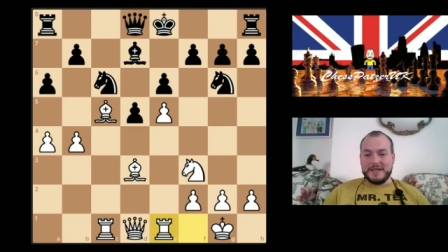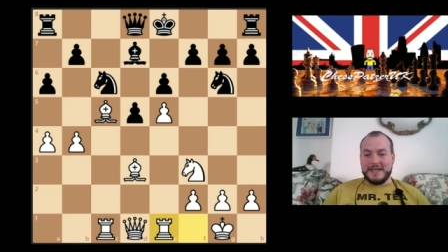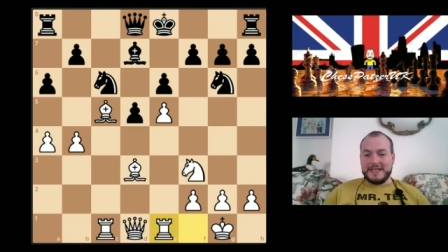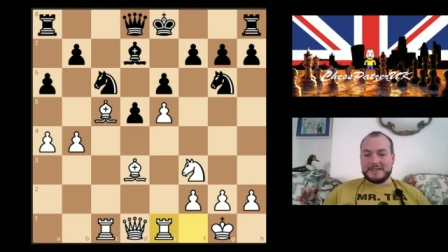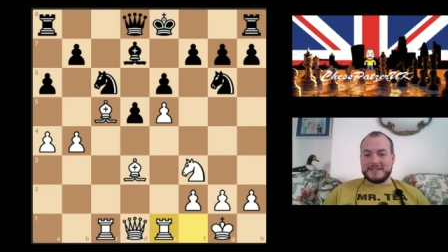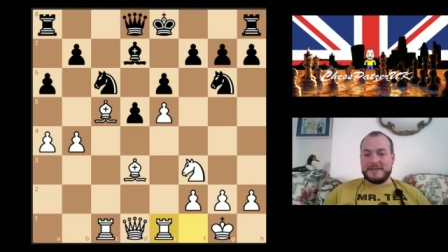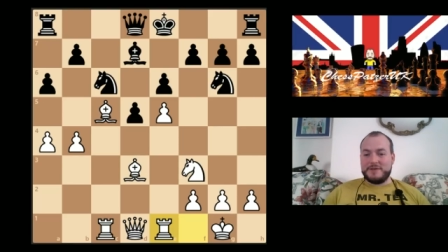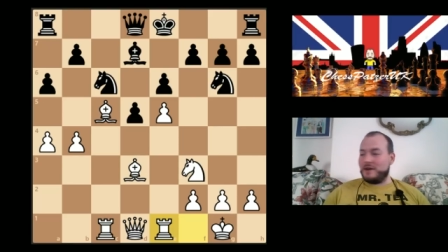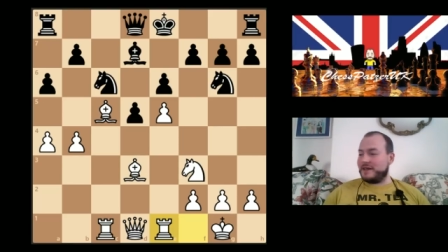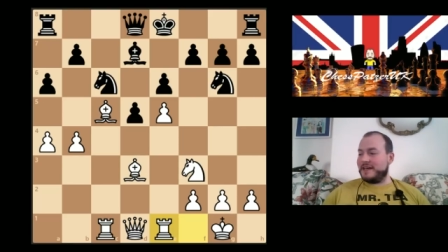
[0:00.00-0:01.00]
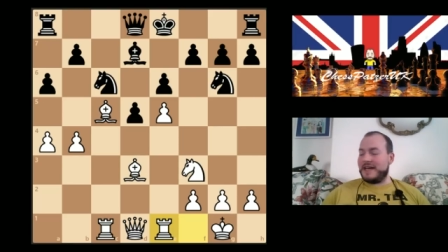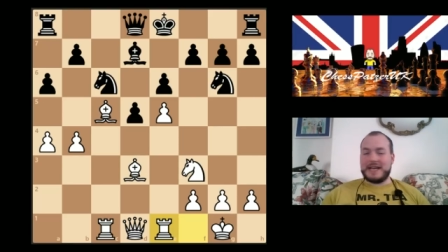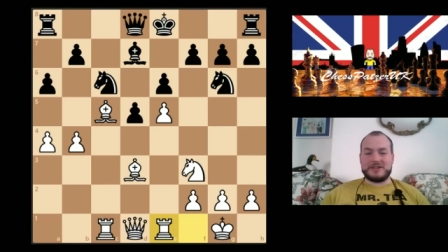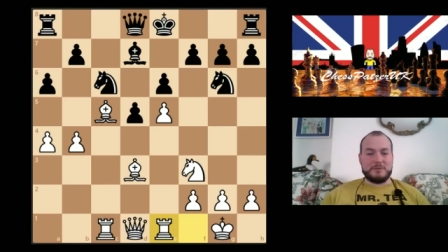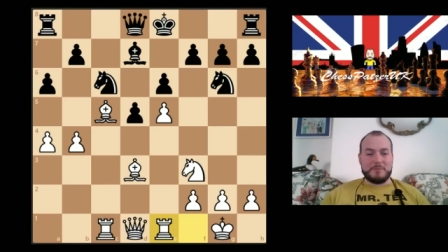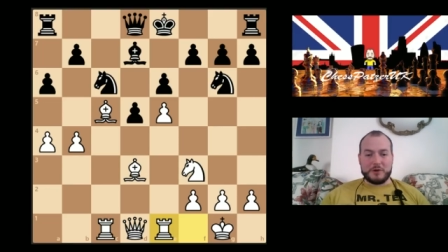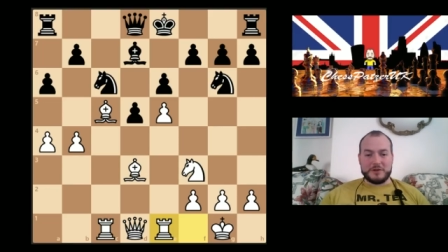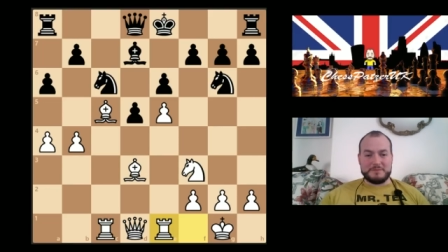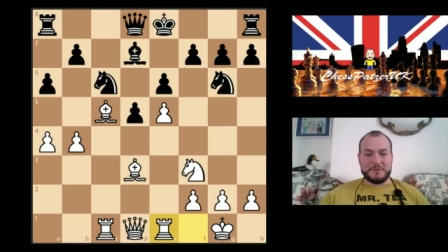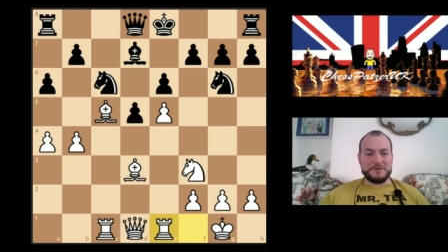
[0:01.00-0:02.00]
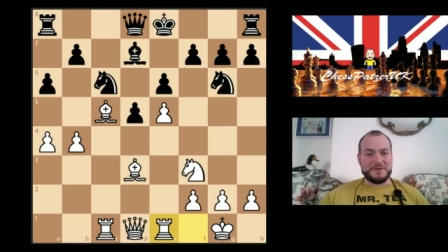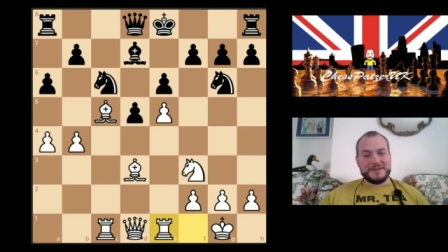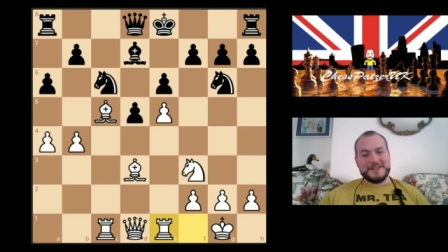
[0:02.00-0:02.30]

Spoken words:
It doesn't give you like an extra bonus move.